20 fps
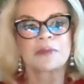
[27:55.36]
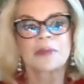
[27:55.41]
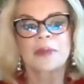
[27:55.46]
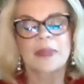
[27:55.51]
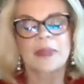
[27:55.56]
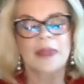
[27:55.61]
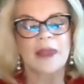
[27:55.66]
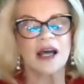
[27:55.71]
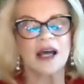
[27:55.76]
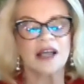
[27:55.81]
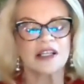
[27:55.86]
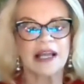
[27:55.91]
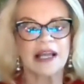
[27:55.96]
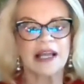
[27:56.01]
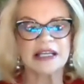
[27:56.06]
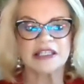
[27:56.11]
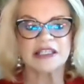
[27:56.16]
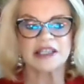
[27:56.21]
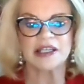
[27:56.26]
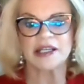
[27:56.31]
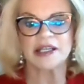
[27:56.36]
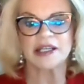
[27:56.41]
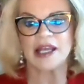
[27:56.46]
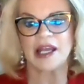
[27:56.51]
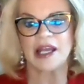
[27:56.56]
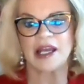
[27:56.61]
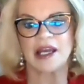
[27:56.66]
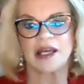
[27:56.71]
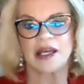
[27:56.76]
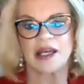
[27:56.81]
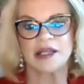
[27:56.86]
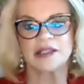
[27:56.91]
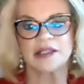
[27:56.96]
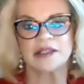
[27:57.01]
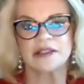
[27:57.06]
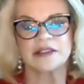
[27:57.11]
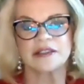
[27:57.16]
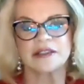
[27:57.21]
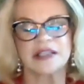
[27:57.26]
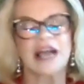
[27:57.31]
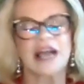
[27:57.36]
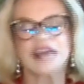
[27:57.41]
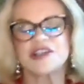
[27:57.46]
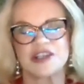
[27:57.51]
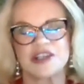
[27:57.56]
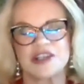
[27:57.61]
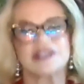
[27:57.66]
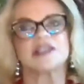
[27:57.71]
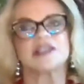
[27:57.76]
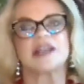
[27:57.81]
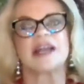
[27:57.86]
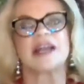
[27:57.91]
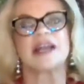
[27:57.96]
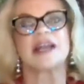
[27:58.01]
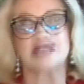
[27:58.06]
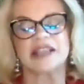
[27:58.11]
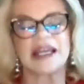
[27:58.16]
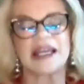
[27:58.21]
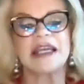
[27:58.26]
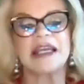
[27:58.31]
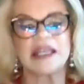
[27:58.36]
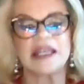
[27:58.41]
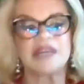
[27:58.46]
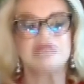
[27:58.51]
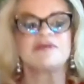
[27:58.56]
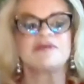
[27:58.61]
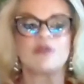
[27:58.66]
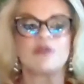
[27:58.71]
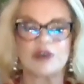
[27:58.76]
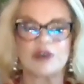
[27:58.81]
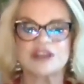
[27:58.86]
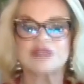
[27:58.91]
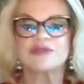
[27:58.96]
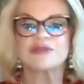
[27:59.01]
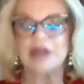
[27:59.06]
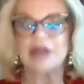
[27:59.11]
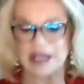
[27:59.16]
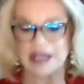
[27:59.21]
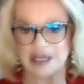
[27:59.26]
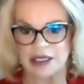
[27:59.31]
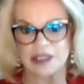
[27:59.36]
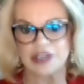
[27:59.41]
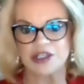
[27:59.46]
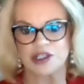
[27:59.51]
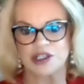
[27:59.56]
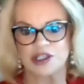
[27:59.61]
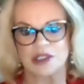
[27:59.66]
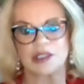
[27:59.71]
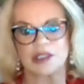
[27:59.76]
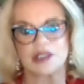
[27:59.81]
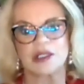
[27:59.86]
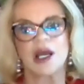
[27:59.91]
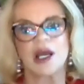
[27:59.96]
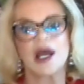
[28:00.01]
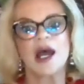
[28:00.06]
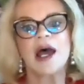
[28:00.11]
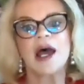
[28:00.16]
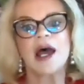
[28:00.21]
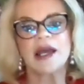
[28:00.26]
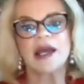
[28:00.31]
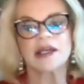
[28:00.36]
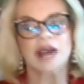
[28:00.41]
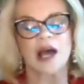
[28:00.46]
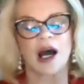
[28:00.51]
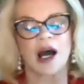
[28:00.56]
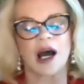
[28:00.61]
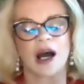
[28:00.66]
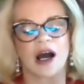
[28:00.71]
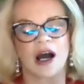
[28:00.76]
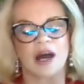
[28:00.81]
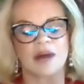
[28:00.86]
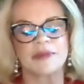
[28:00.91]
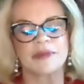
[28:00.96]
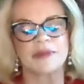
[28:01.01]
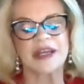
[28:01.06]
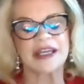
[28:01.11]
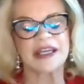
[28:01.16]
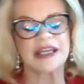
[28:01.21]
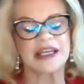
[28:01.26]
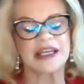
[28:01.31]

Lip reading: Alexa can, not just Alexa, any voice recognition can